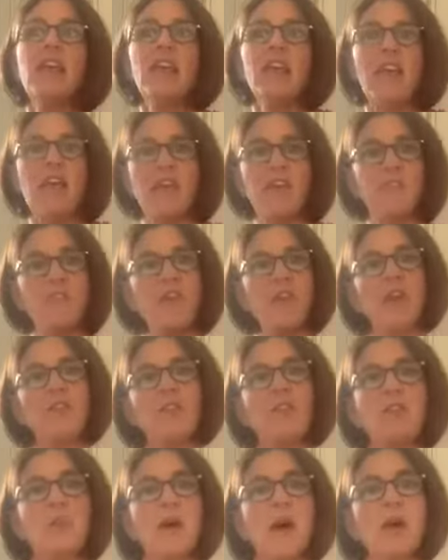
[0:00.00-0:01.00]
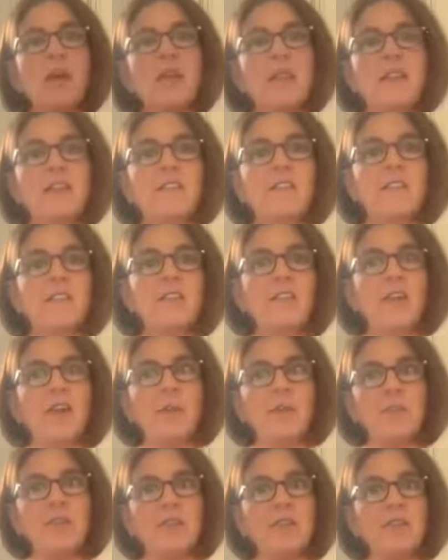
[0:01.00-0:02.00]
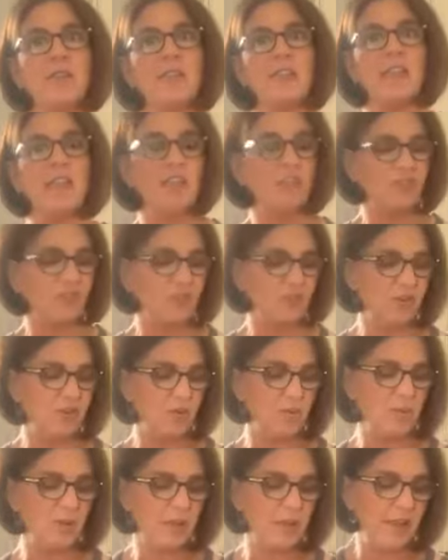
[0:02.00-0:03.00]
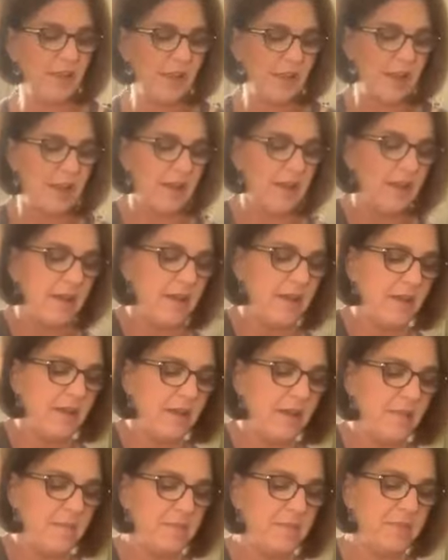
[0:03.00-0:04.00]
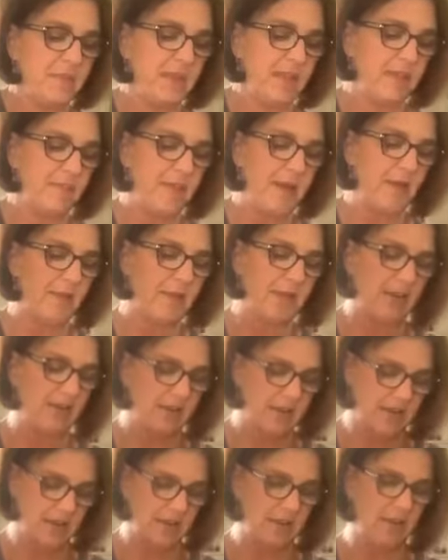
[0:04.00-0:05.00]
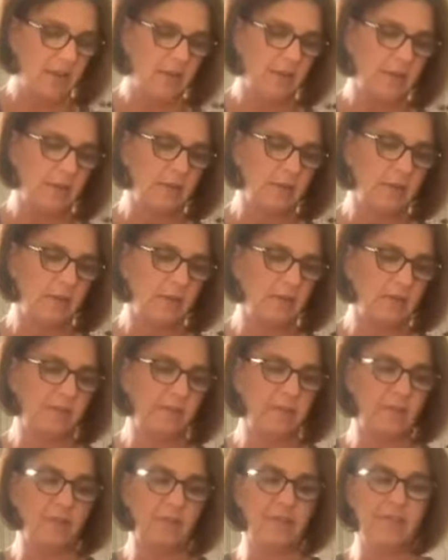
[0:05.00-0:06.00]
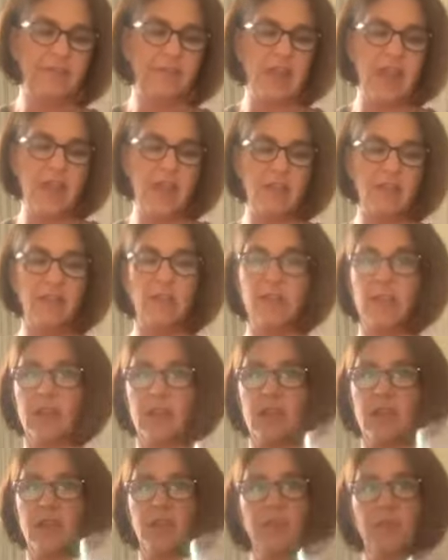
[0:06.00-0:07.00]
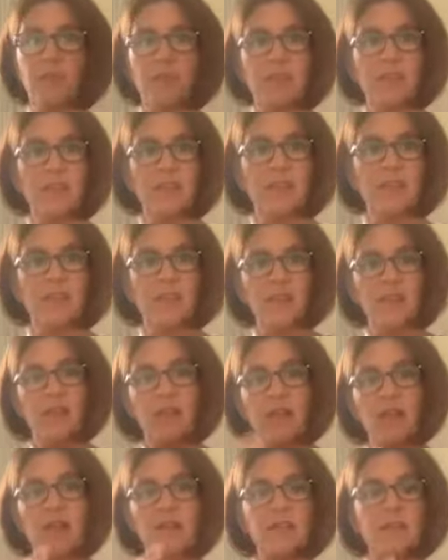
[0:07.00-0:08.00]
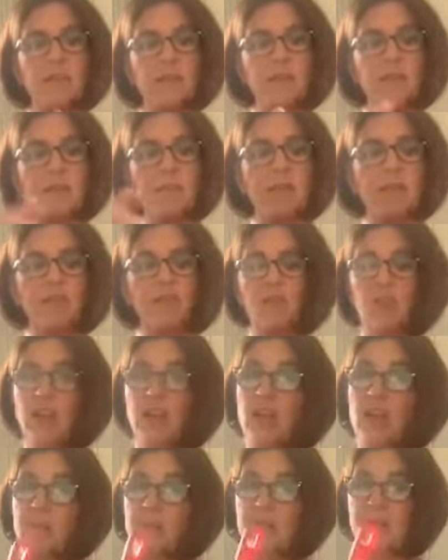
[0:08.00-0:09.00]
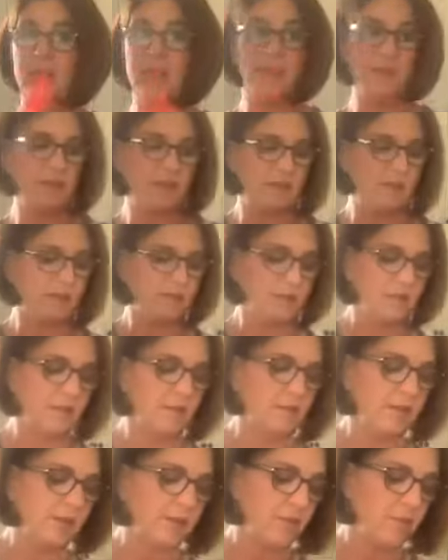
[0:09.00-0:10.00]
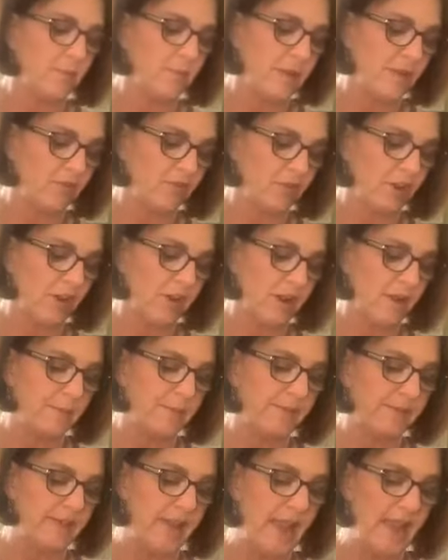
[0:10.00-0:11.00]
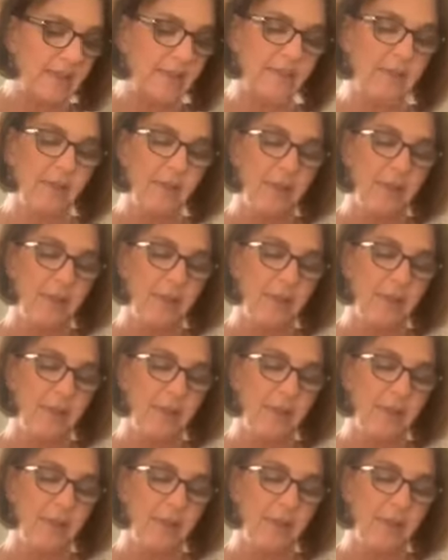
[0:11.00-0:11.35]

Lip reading: If you have small kids and they're helping you in the kitchen, you really ought to think about getting this little set. Look, it comes with the big measuring cup and then the little measuring cup set.